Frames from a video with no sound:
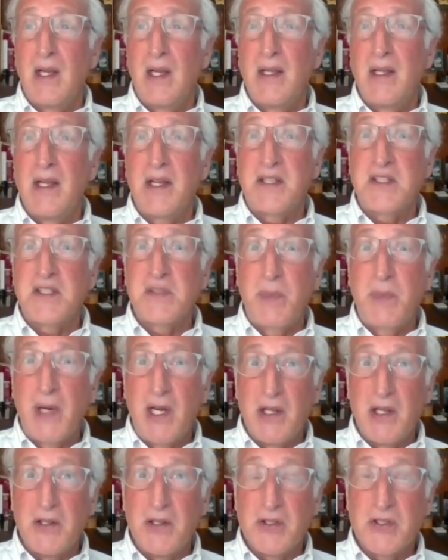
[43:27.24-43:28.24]

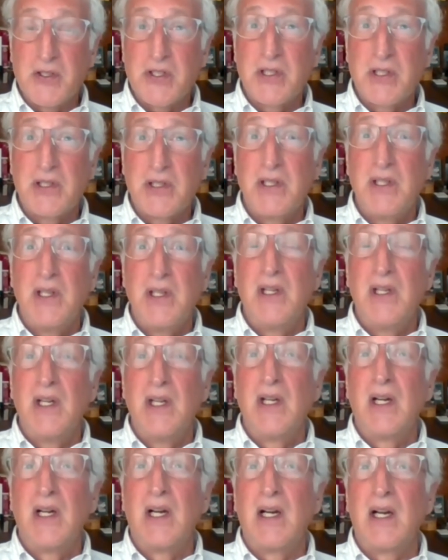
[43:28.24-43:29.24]
expunged,
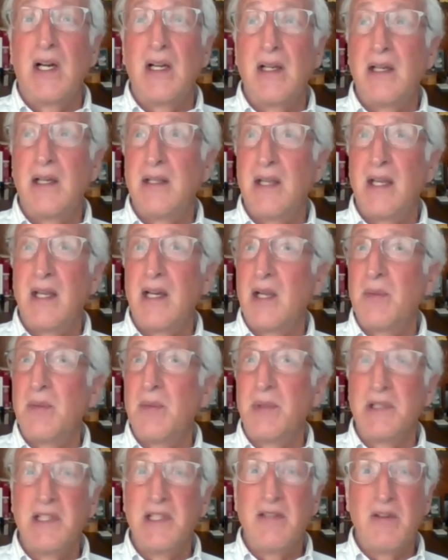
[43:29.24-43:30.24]

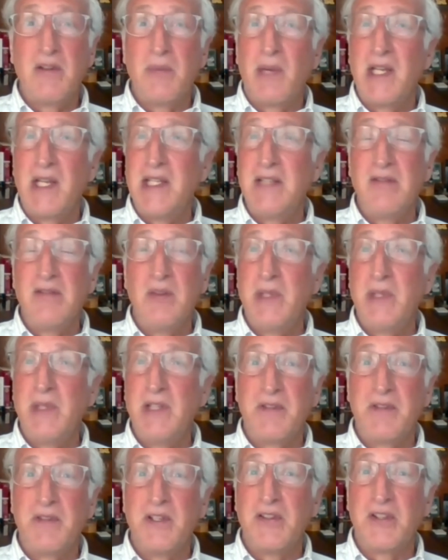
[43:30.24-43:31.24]
and I believe it might
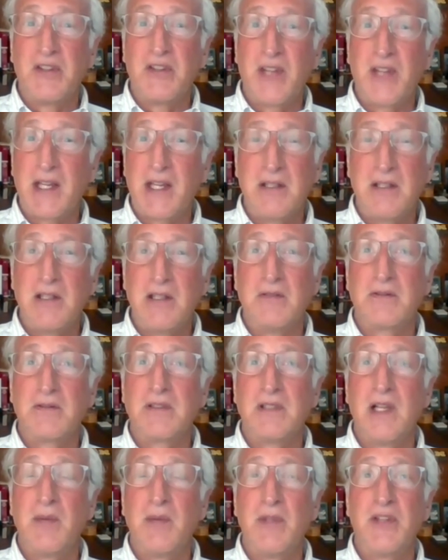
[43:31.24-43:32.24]
even be if there's
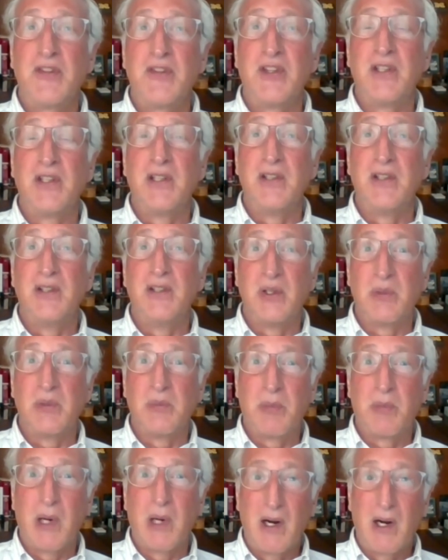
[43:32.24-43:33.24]
executive clemency in
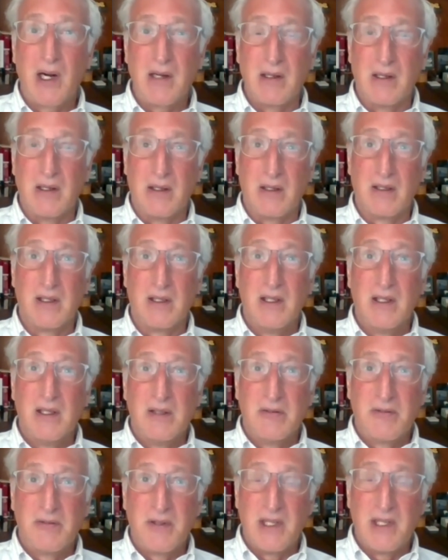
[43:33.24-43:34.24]
your pardon
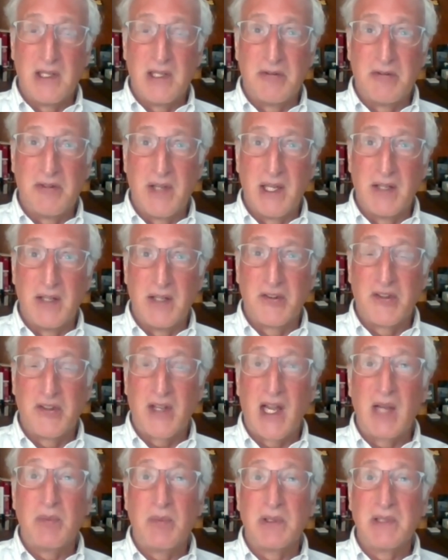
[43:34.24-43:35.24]
for the
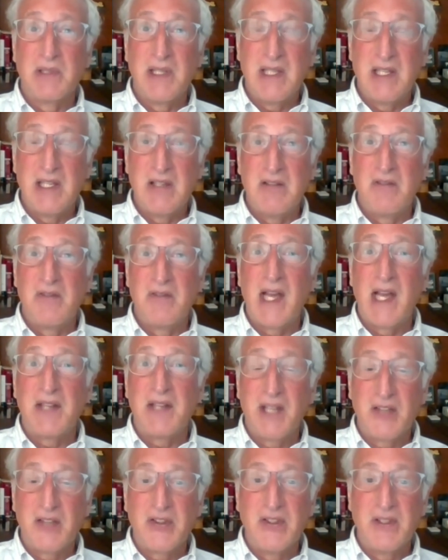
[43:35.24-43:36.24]
offense, I believe
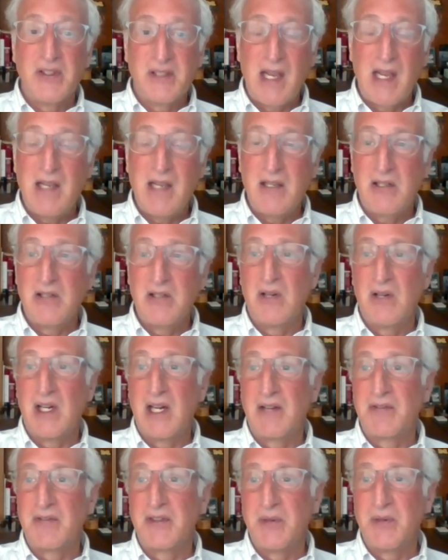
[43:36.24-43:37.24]
that doesn't take
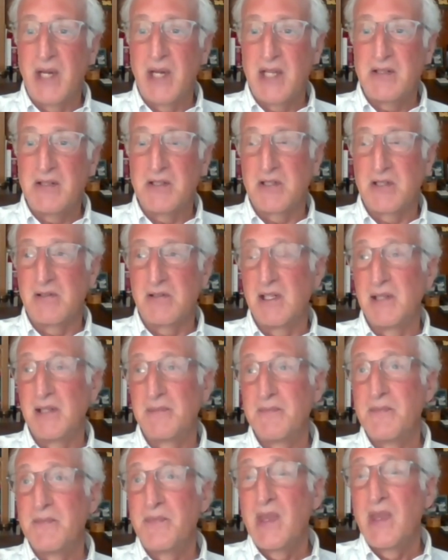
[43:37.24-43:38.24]
you off the
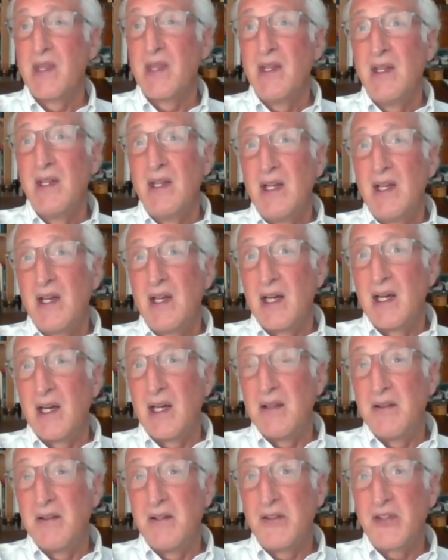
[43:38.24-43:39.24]
registry.
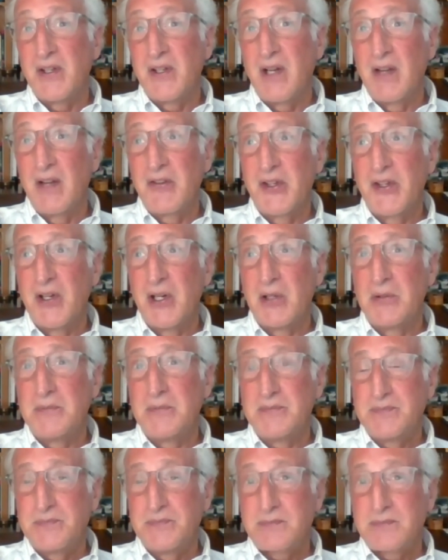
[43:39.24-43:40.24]
There's
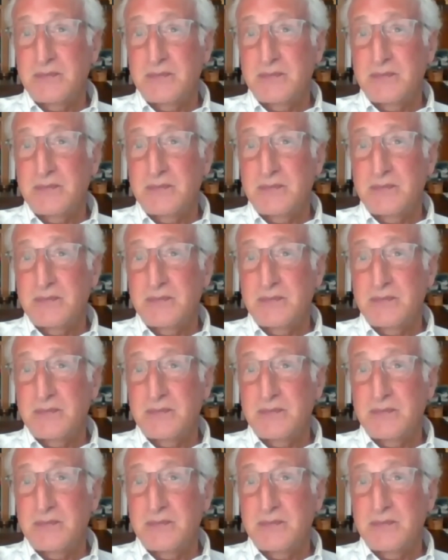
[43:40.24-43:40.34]
also